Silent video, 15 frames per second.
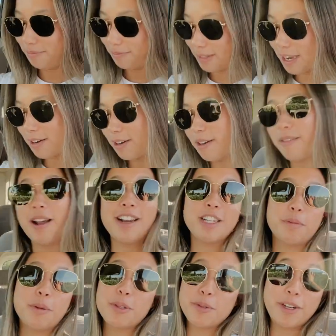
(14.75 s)
I don't know. I just
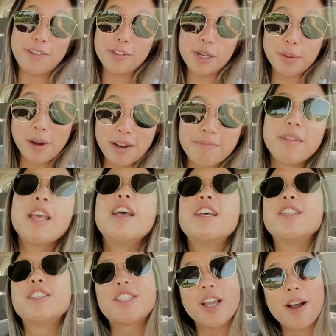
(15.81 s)
post whatever I want.
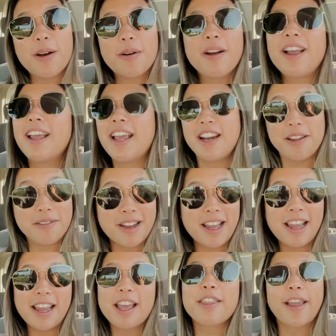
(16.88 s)
So
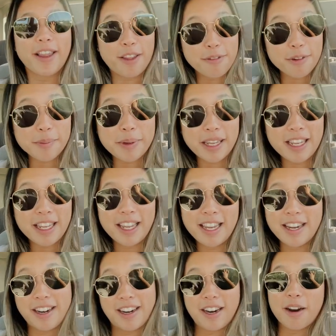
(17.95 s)
anyway, thank you for being
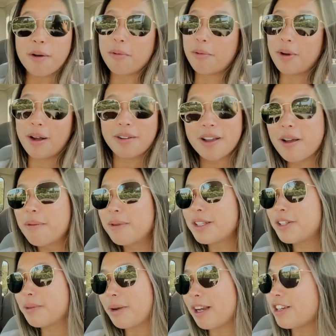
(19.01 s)
here. Welcome
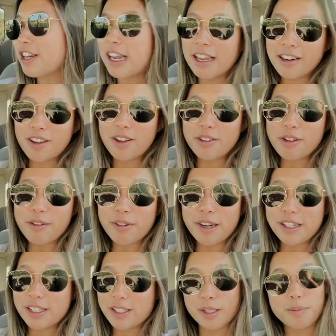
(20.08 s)
to my channel. Don't
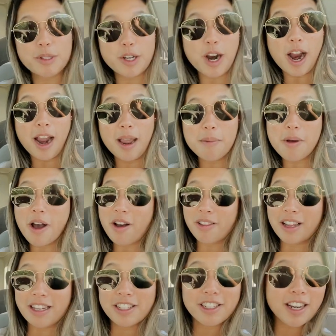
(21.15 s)
forget to subscribe, all
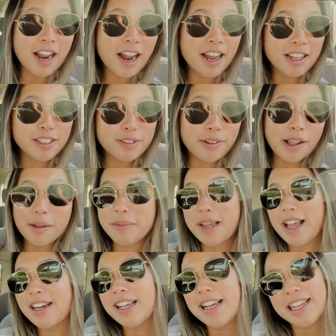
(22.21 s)
that jazz. Follow me
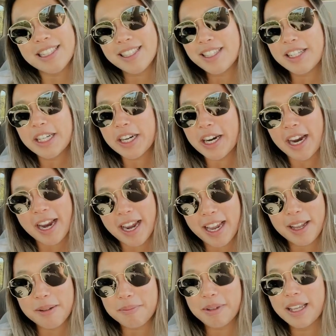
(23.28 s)
on
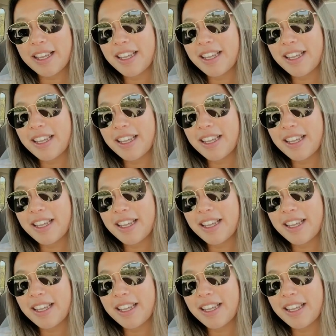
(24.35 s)
Instagram.